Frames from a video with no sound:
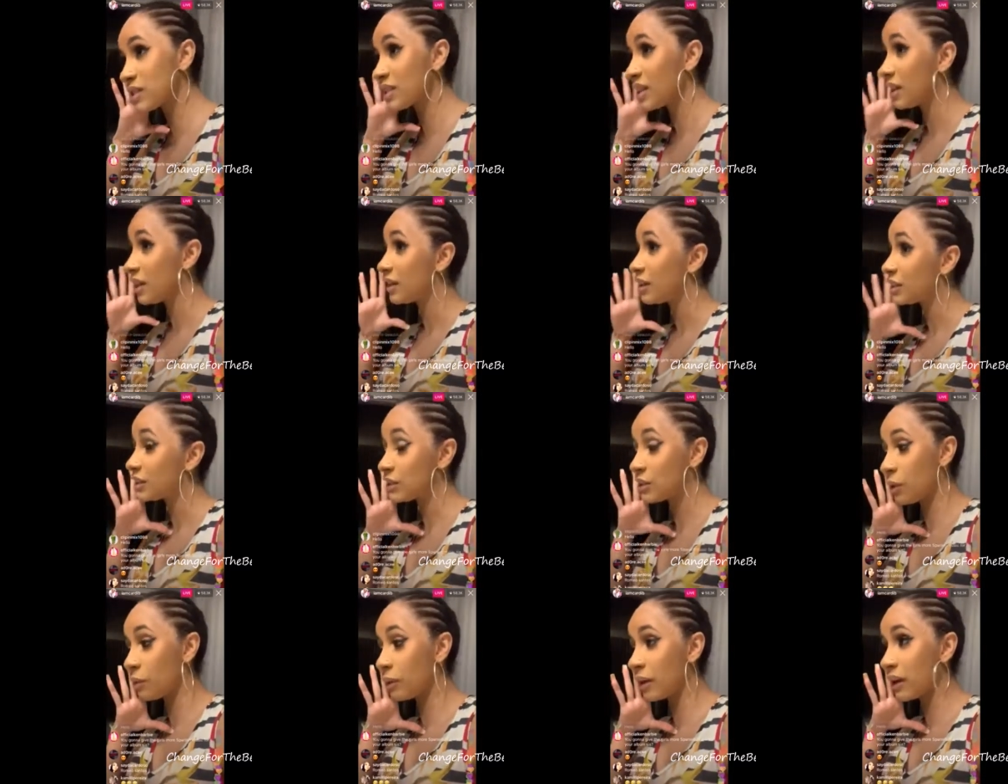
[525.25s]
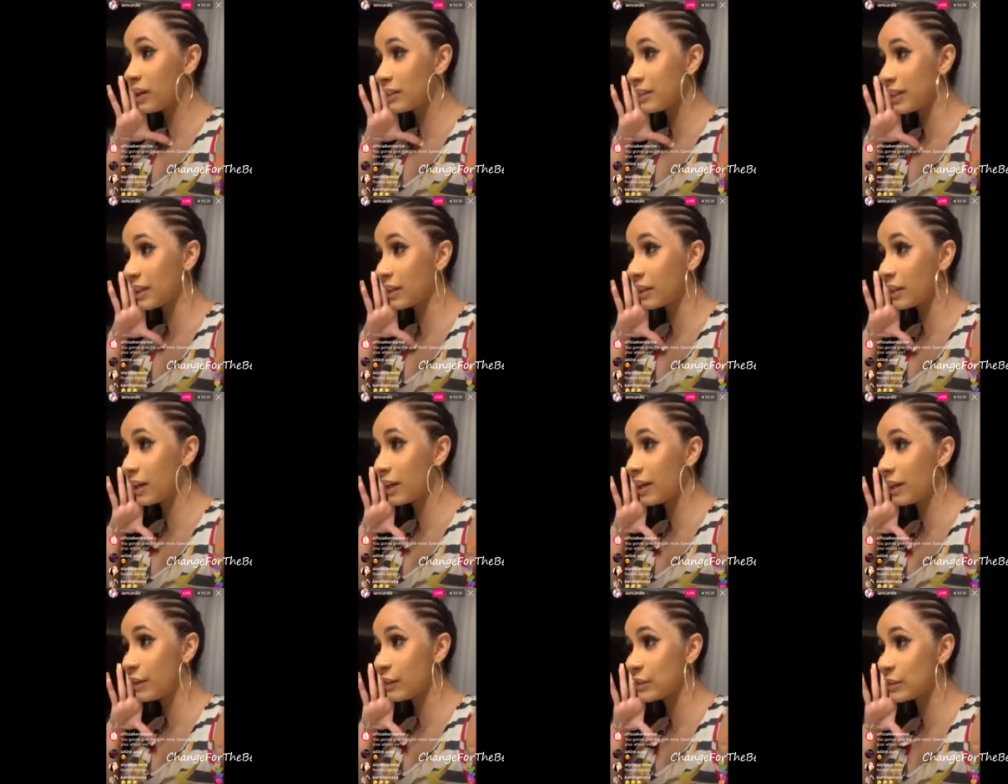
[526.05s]
Aww. So we're gonna take her to
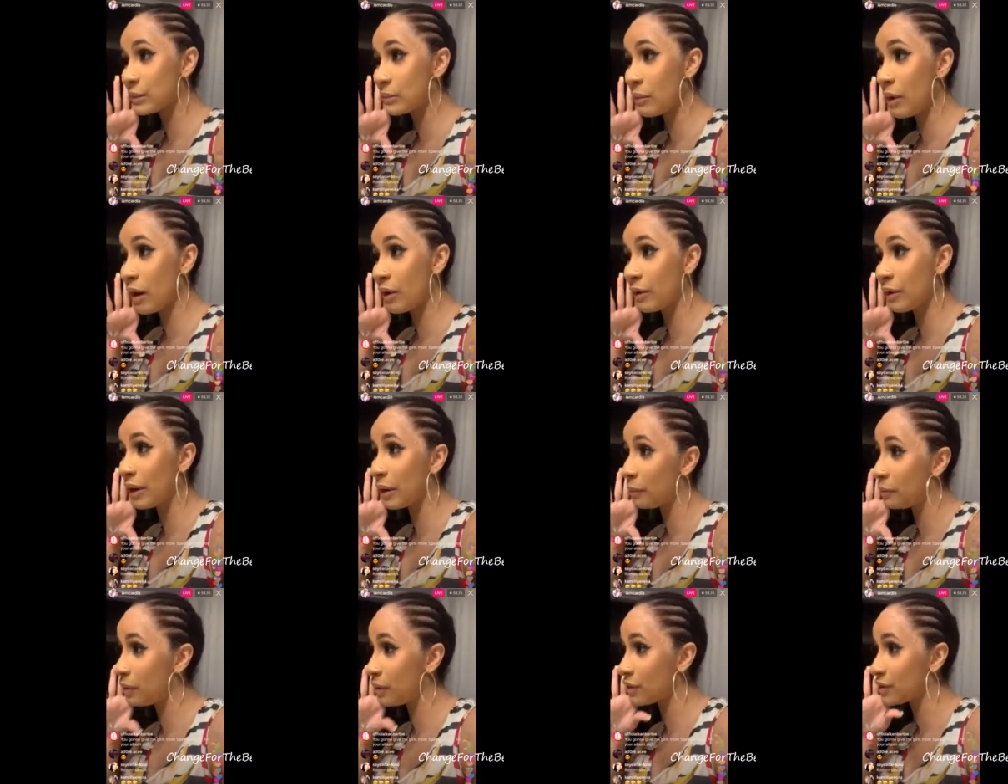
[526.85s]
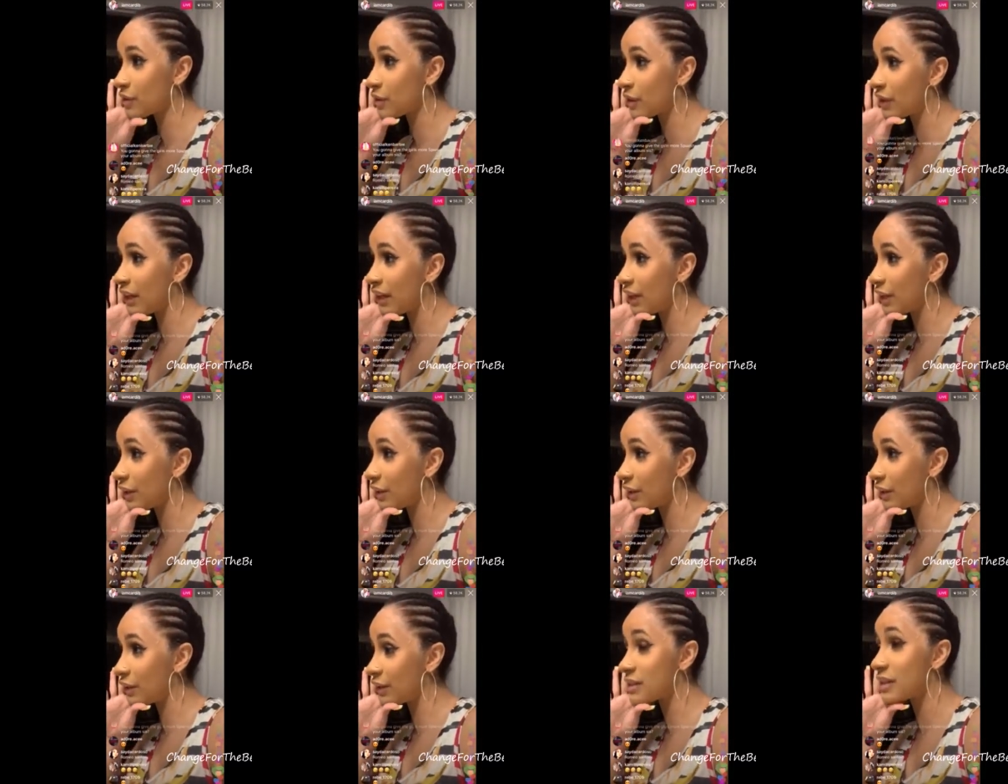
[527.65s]
Claire's tomorrow and pierce her
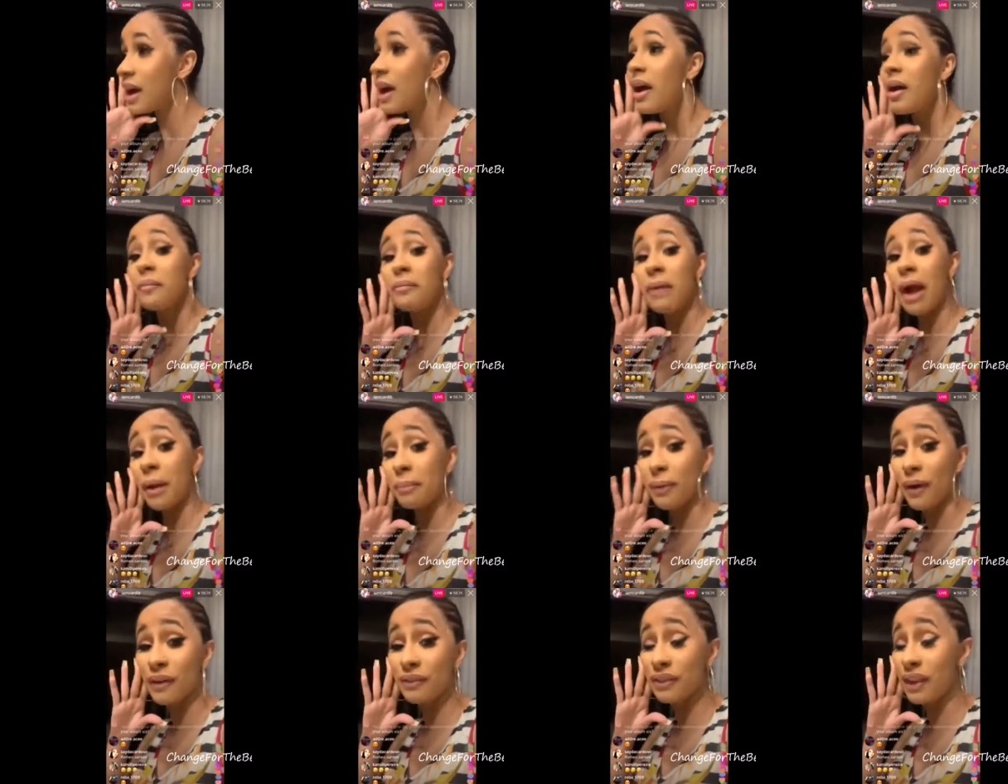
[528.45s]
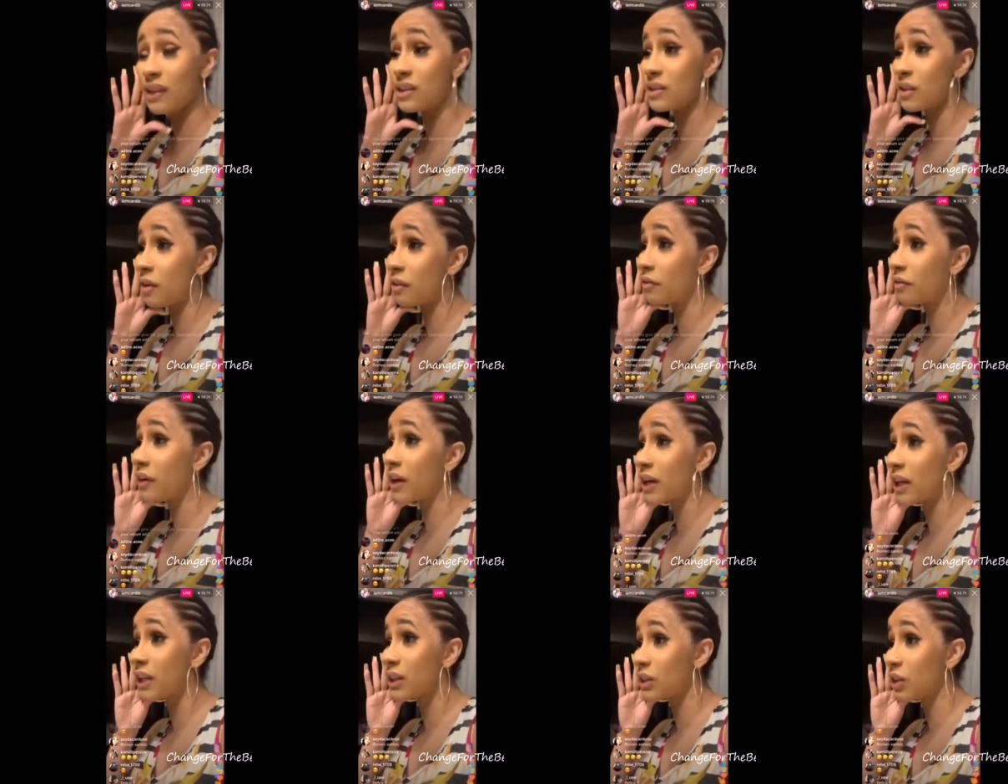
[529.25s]
ears. Yeah. My birthday's on
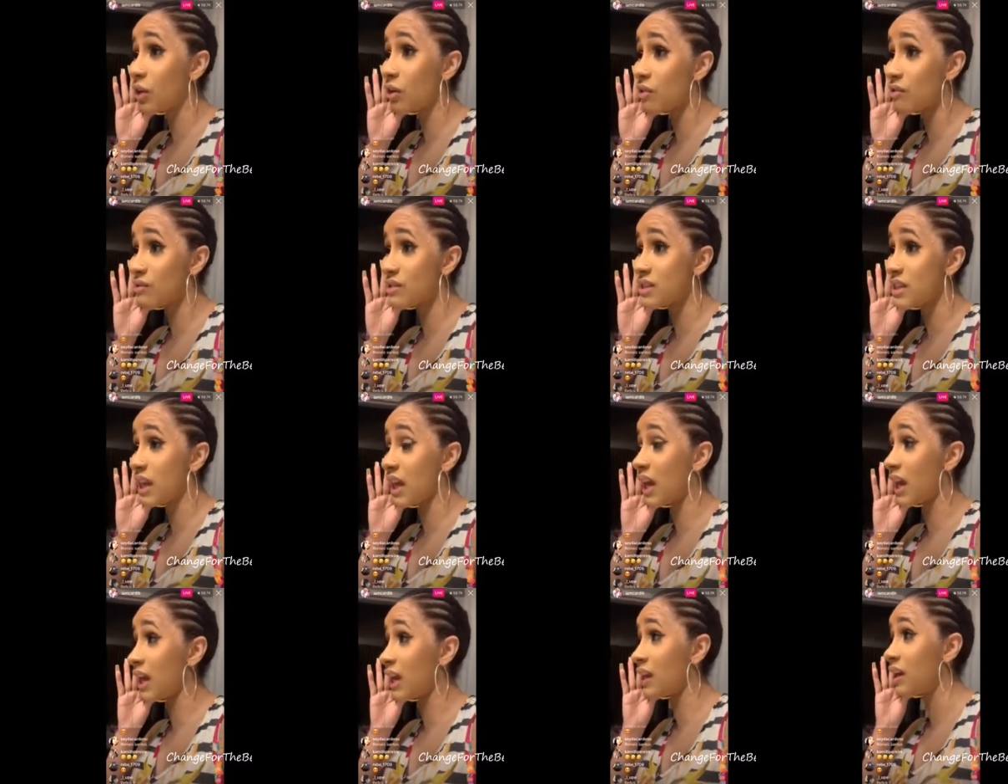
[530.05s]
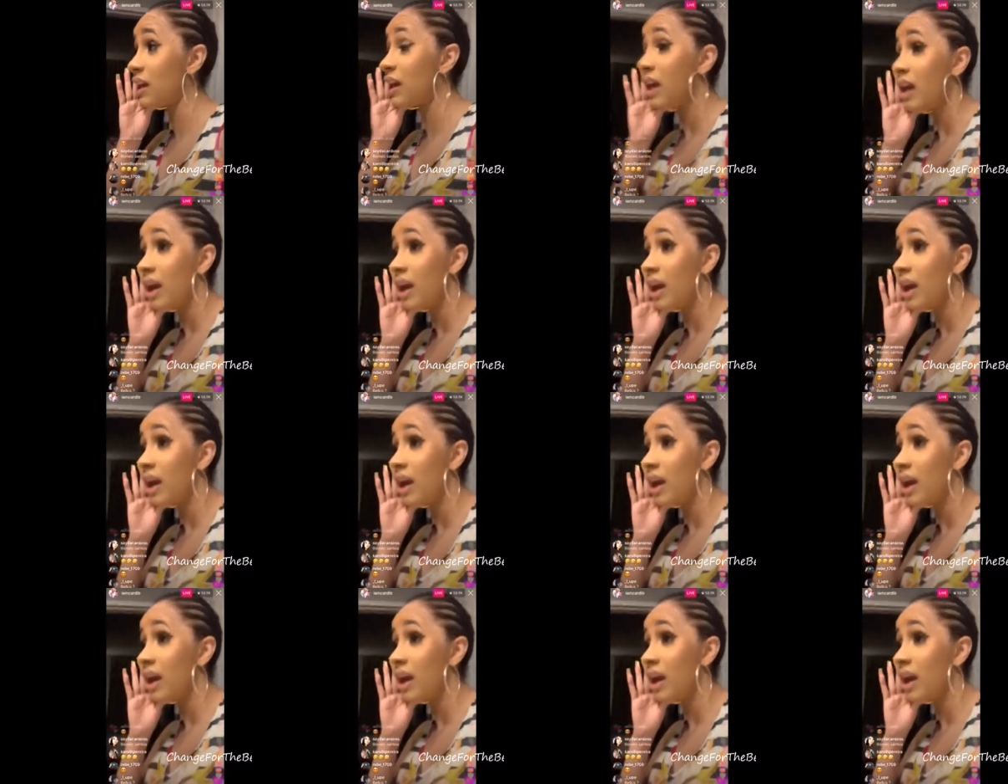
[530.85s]
fucking Thursday.